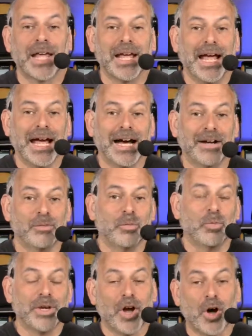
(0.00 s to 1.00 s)
And
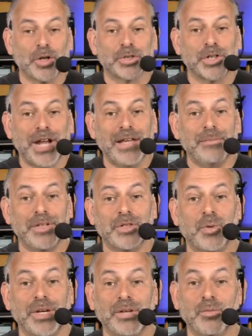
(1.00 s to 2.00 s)
we alternate
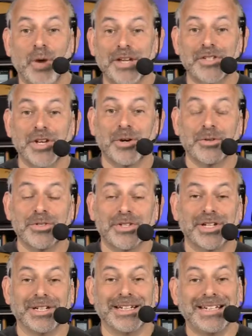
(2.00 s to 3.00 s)
between West Coast
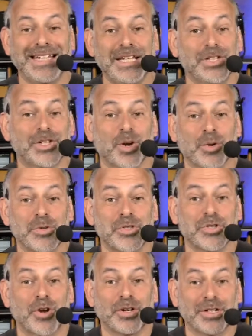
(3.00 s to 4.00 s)
and East Coast
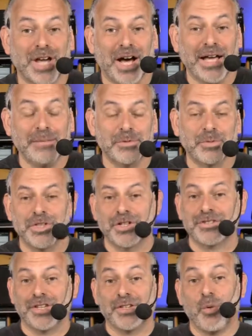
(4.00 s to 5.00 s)
start times. We
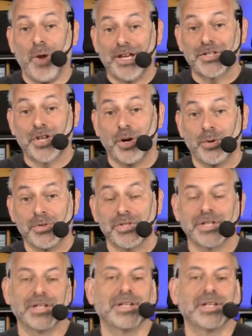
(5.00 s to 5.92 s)
just did the West Coast